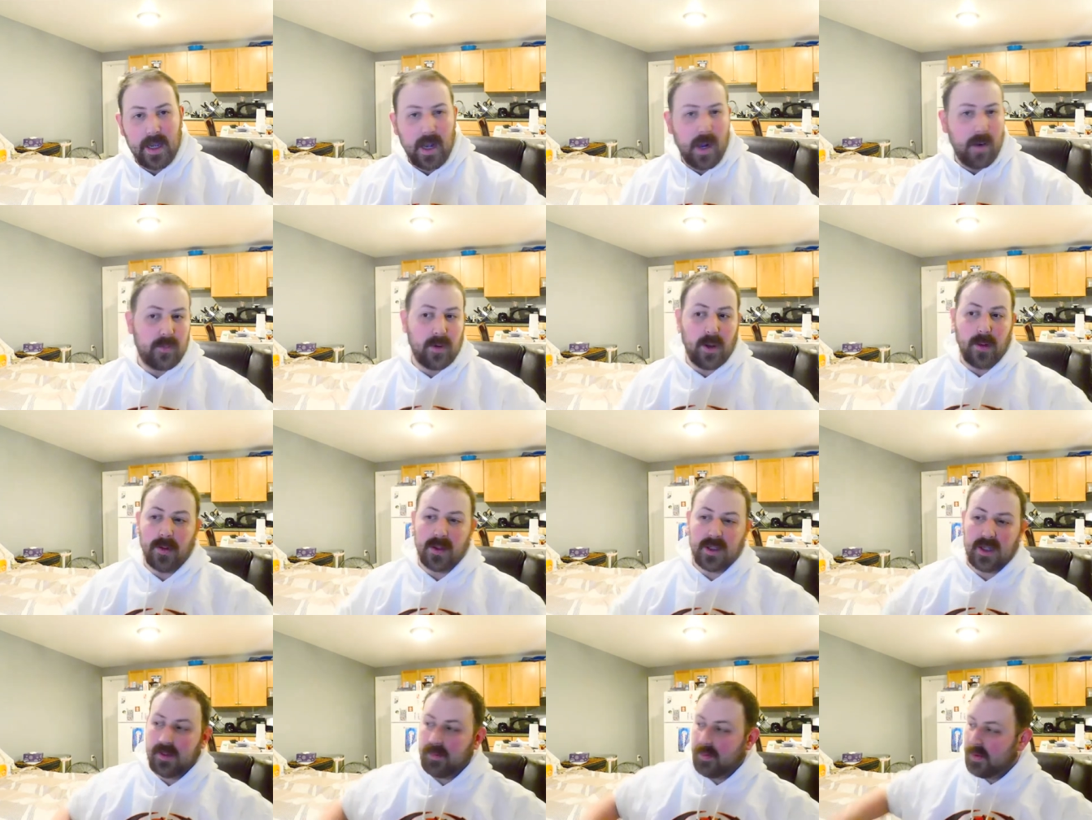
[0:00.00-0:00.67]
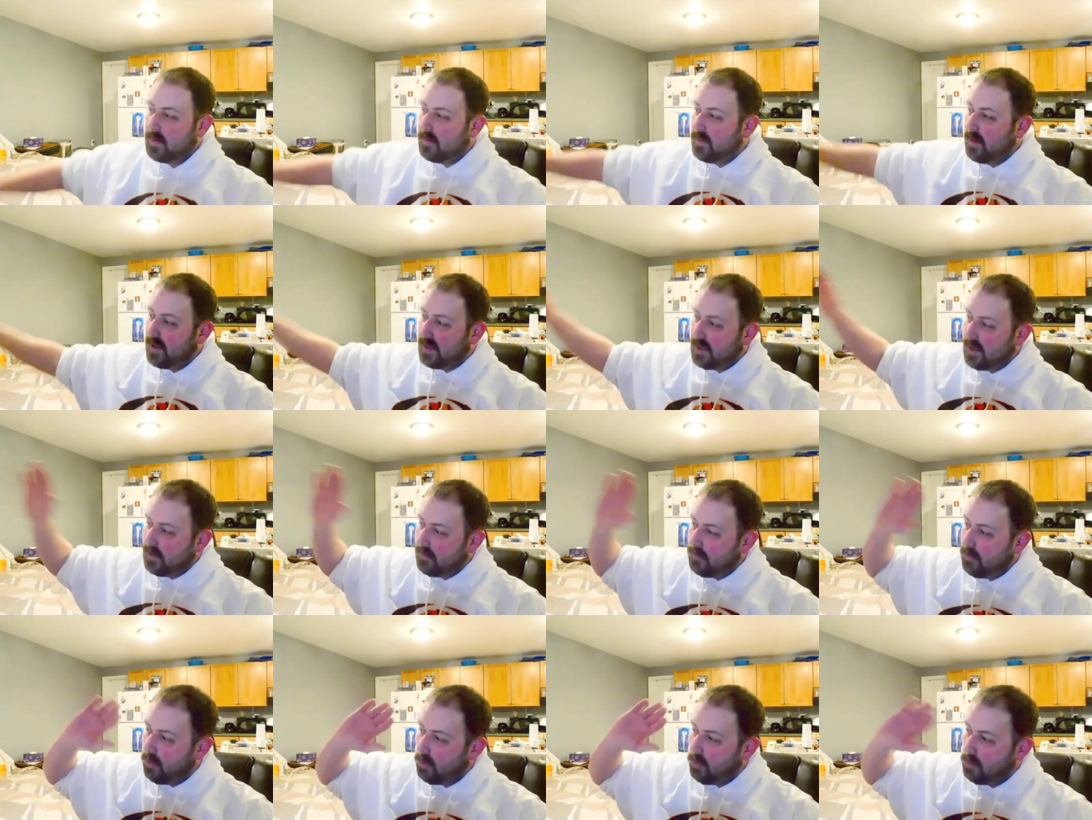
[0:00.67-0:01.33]
I'm probably going to be
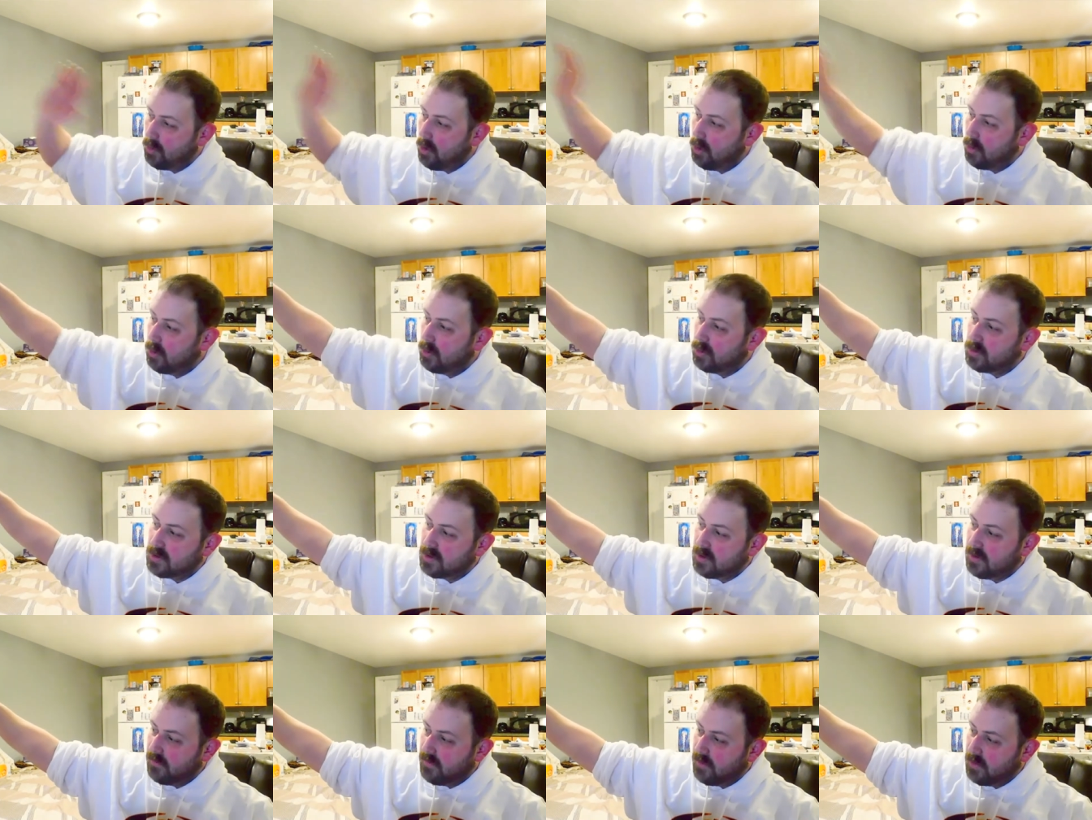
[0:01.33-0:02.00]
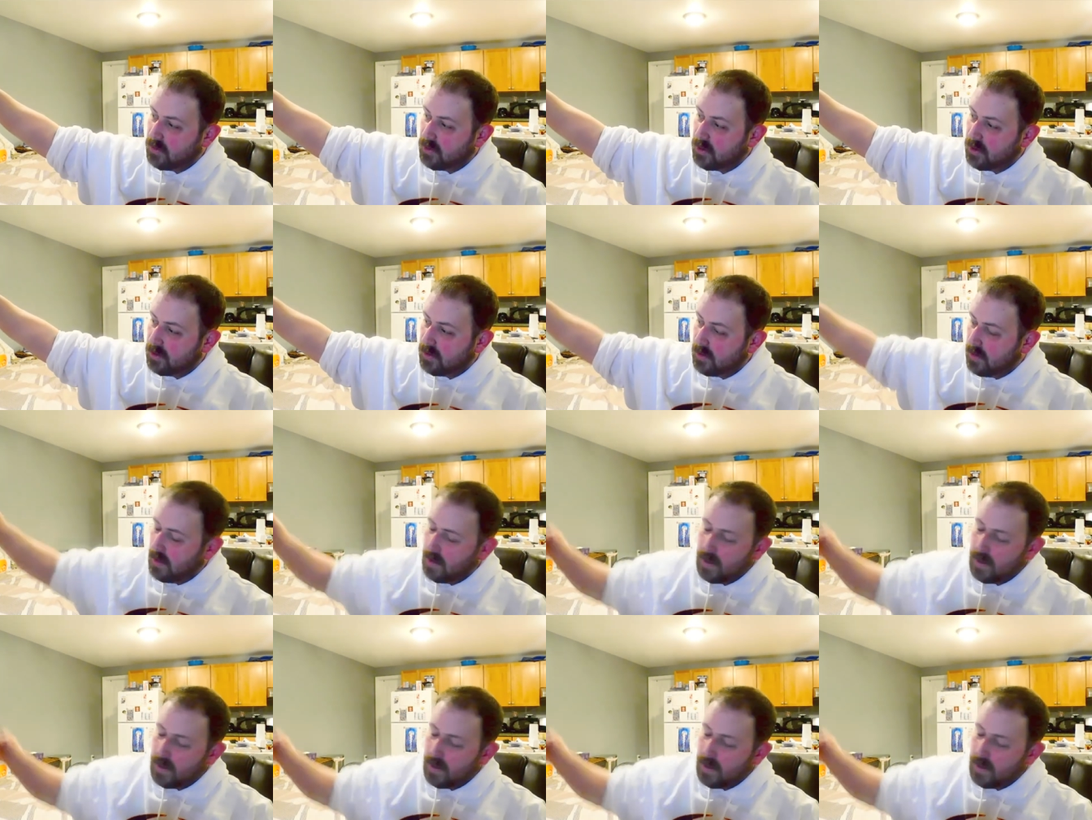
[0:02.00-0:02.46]
making more logos in the future.